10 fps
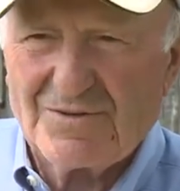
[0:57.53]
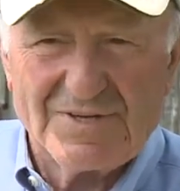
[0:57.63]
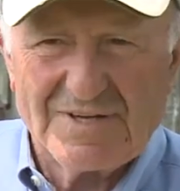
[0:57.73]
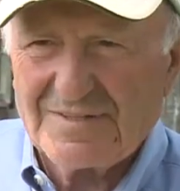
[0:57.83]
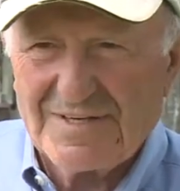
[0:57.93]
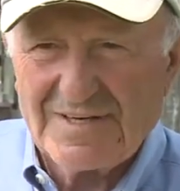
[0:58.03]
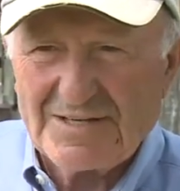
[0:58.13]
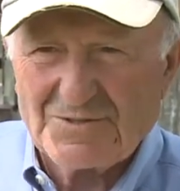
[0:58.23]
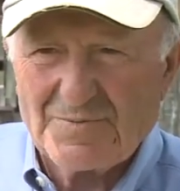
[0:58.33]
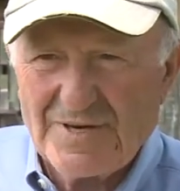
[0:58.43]
not
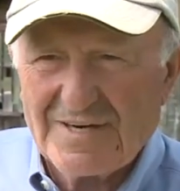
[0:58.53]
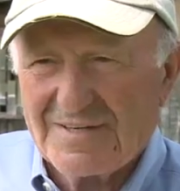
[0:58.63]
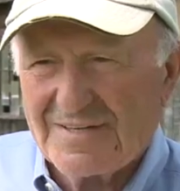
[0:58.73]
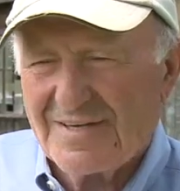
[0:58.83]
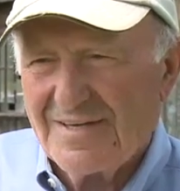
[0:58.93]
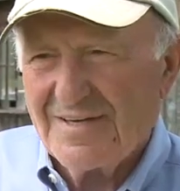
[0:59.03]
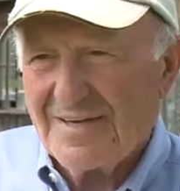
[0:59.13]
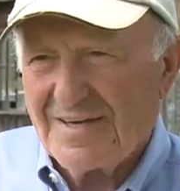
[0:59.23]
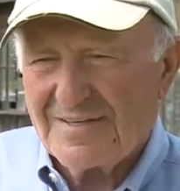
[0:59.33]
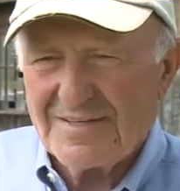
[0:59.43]
hydroponically.
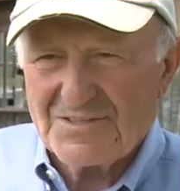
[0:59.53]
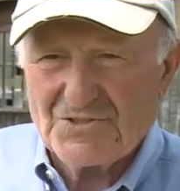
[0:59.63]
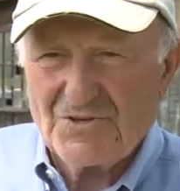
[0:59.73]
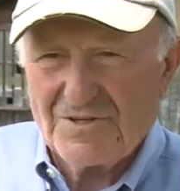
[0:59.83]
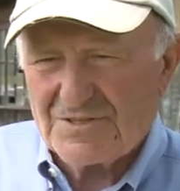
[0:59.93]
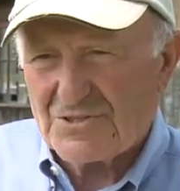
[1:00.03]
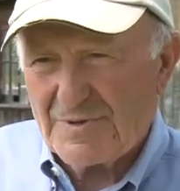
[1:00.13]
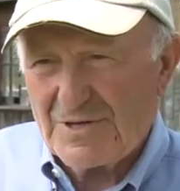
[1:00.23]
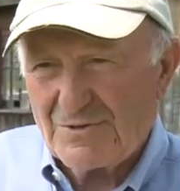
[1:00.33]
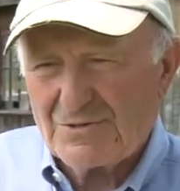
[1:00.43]
And in the soil, there's so
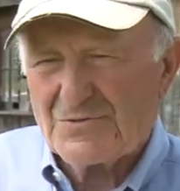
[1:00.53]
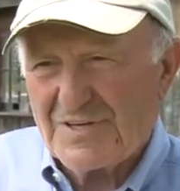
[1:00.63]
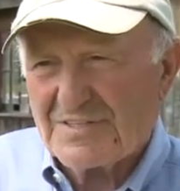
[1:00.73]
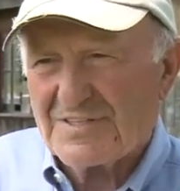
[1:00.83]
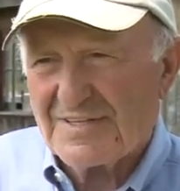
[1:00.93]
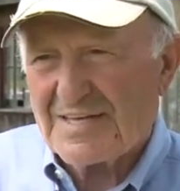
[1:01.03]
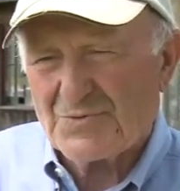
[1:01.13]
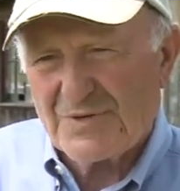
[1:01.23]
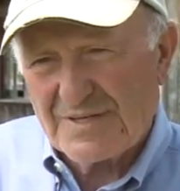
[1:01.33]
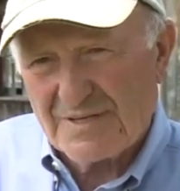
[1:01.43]
many nutrients, and that's
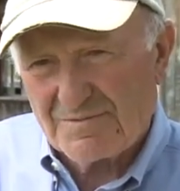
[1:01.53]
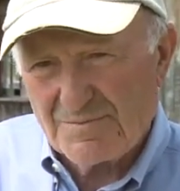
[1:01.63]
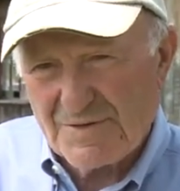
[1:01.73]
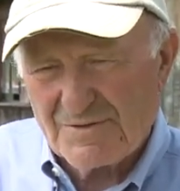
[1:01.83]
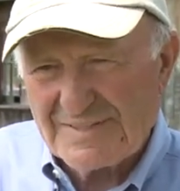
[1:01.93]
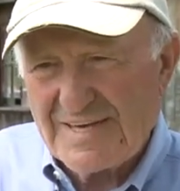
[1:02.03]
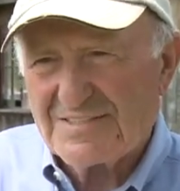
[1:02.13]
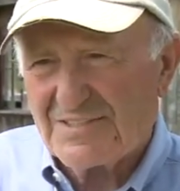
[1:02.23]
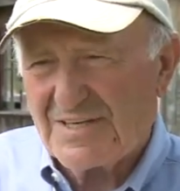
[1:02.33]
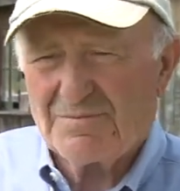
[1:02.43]
where you get better
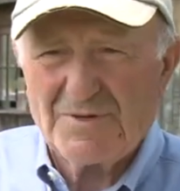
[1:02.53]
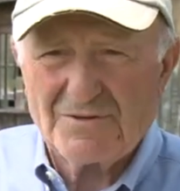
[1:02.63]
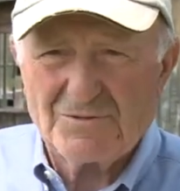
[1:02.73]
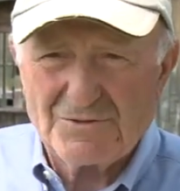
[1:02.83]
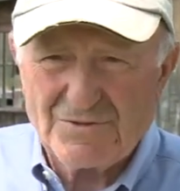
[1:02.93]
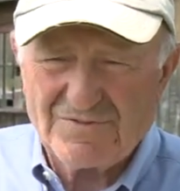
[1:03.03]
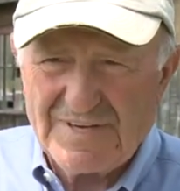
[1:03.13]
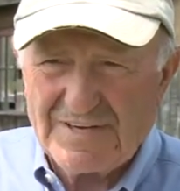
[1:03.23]
taste, you get better nutrient